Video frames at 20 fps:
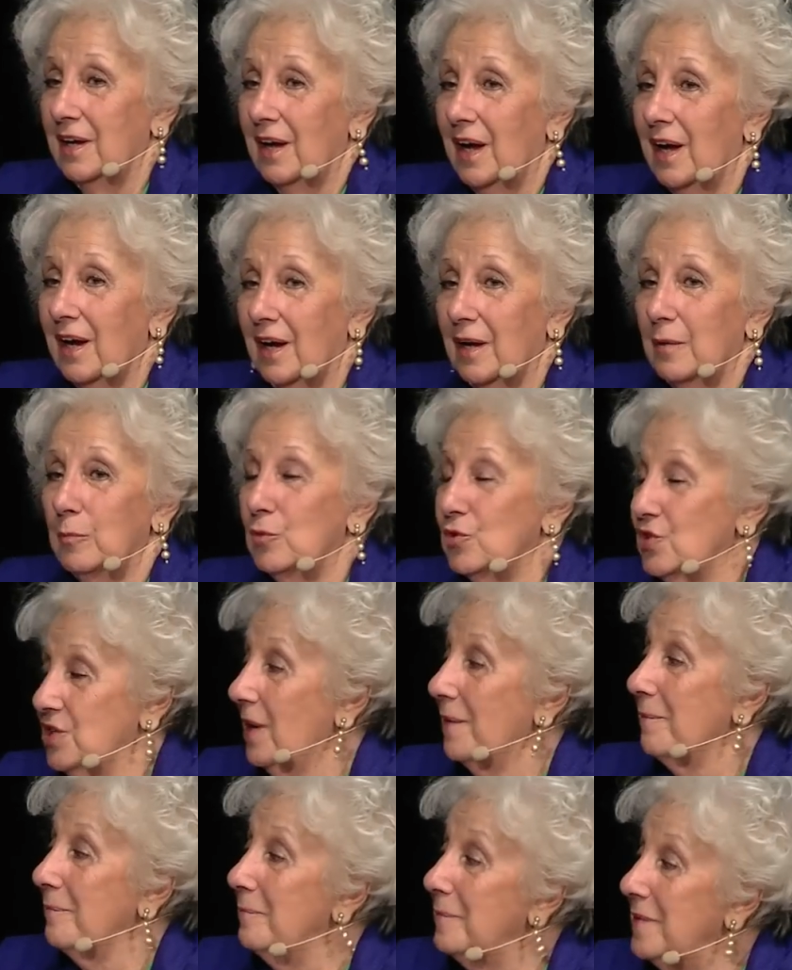
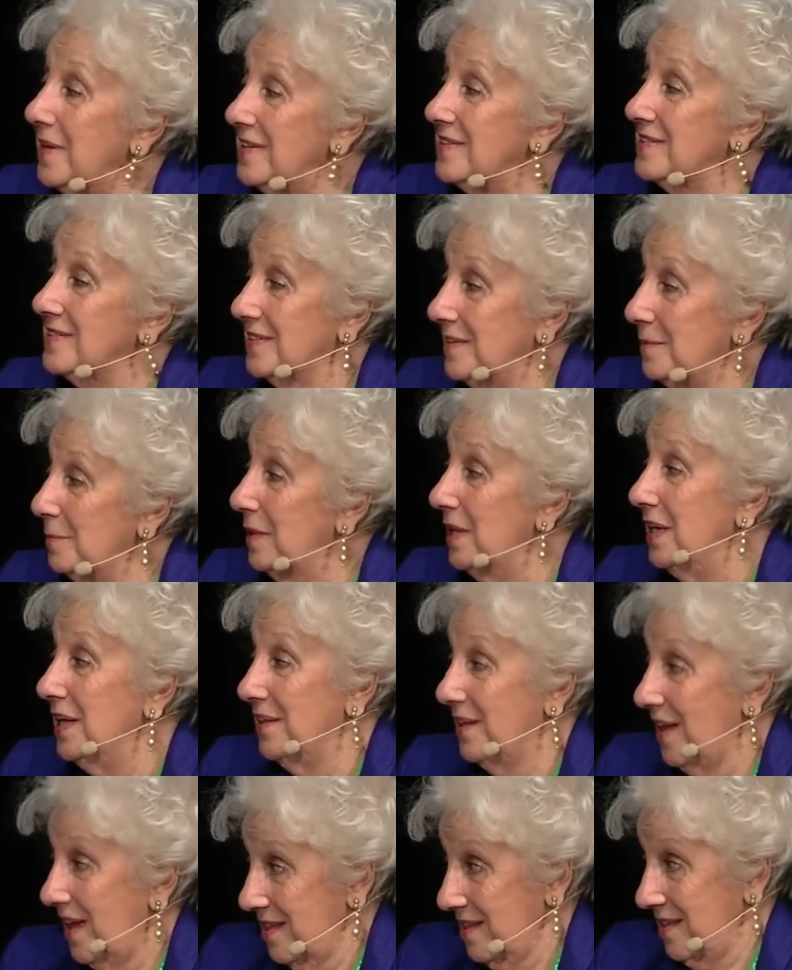Recommendation would be
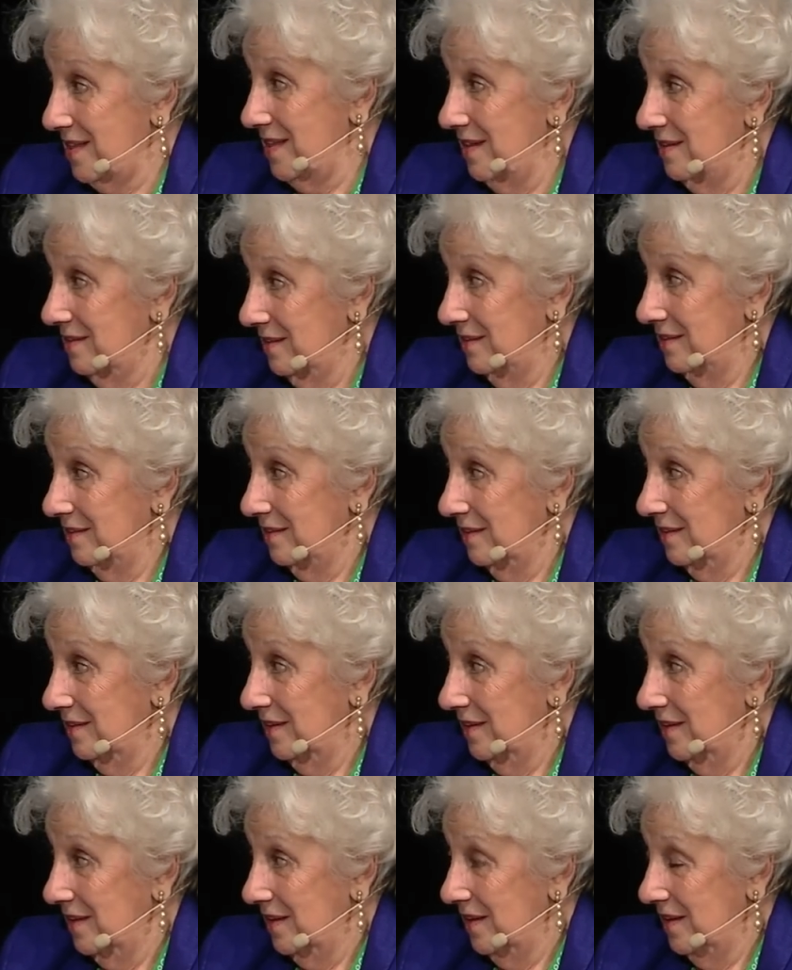to
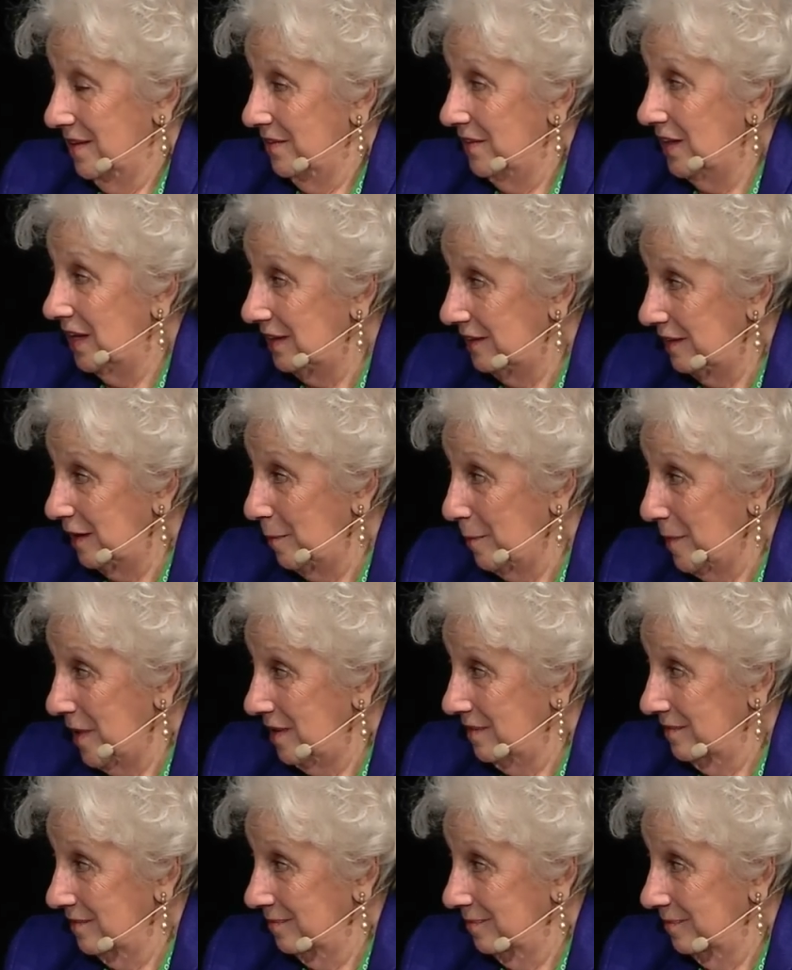add
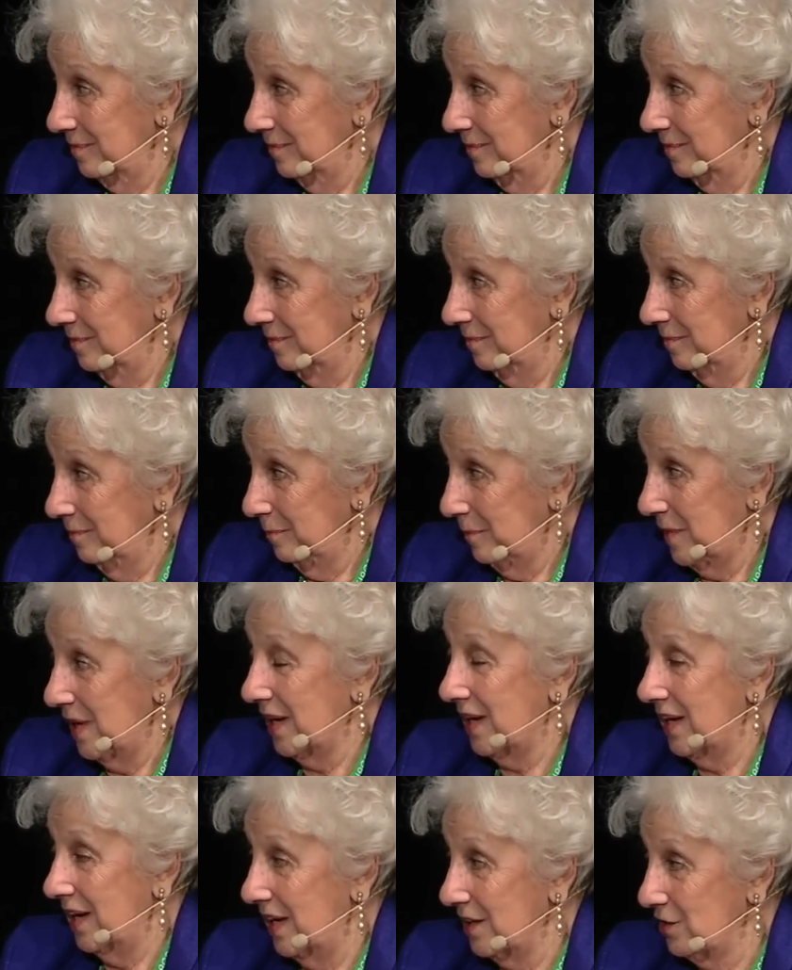visibility to the
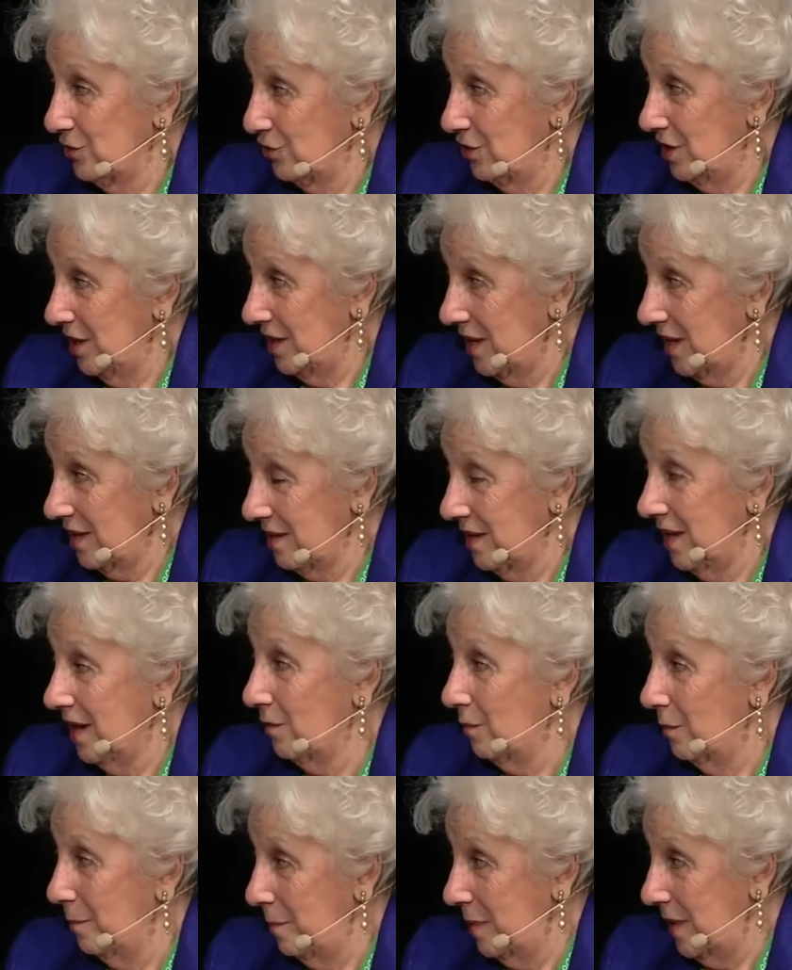topic
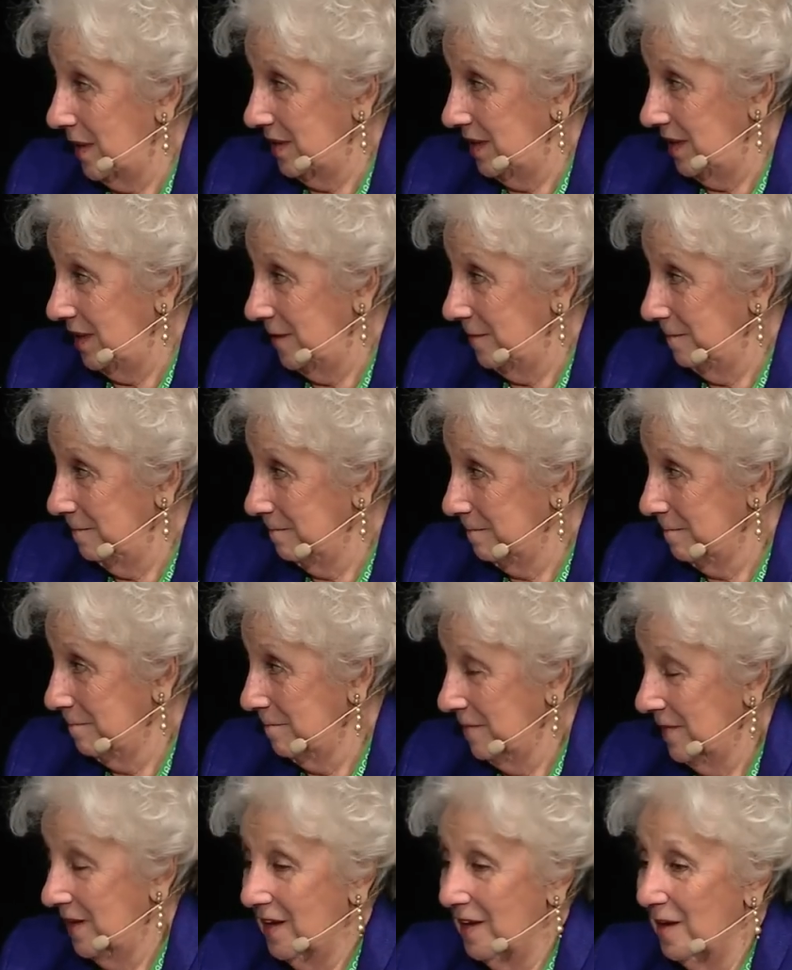so
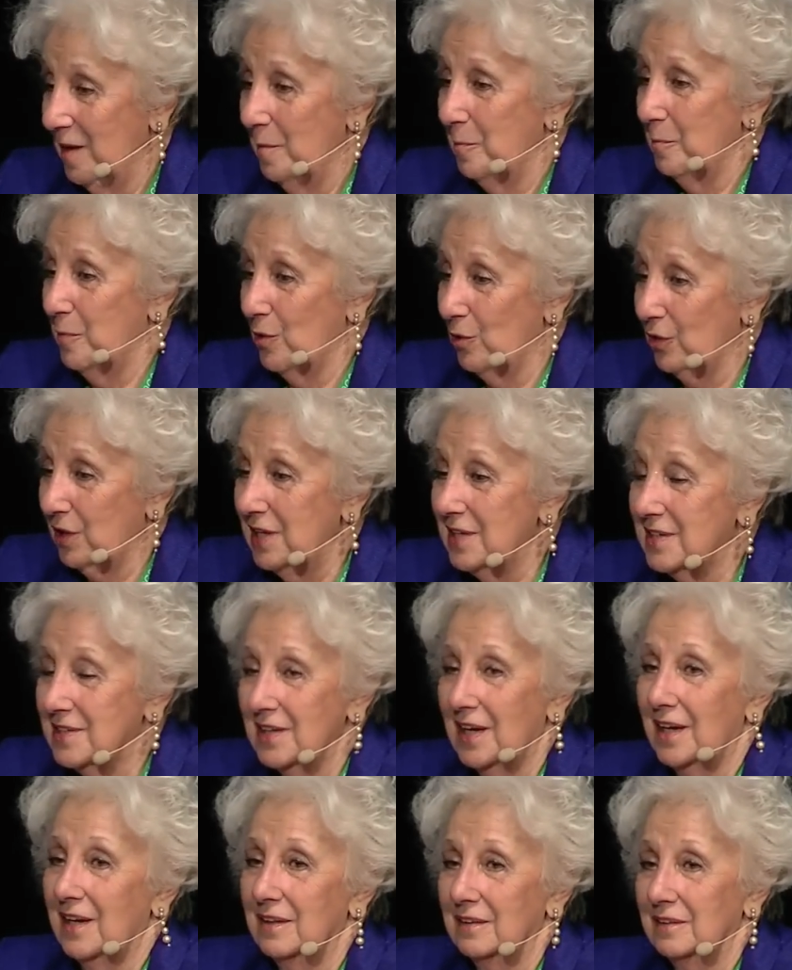that the society
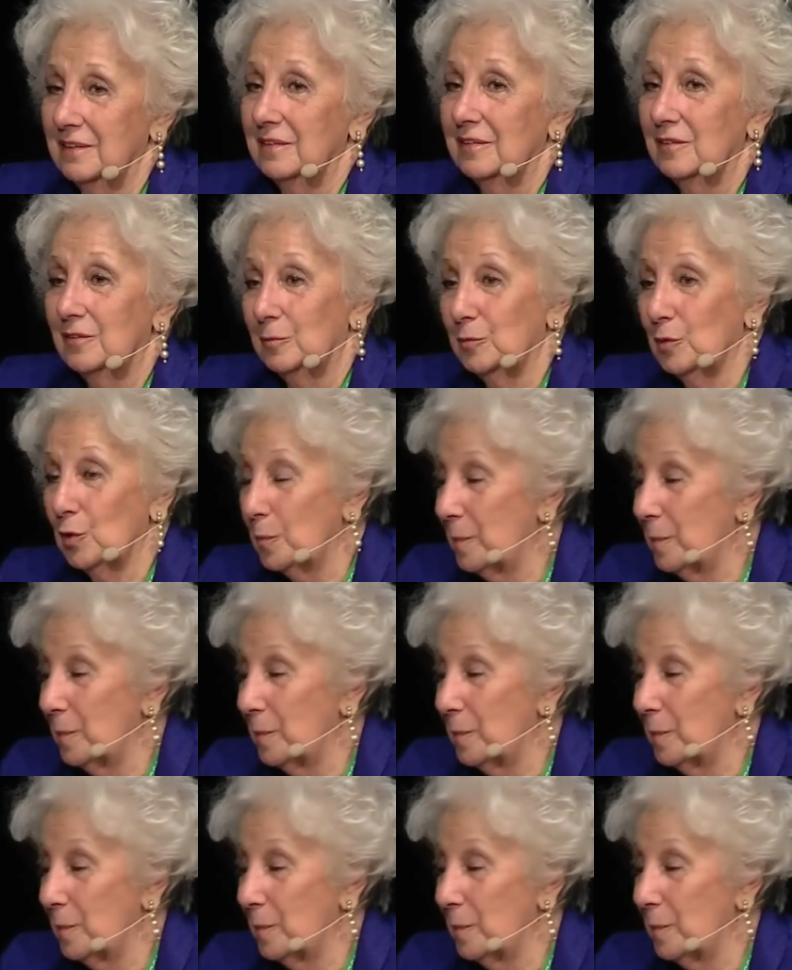is there.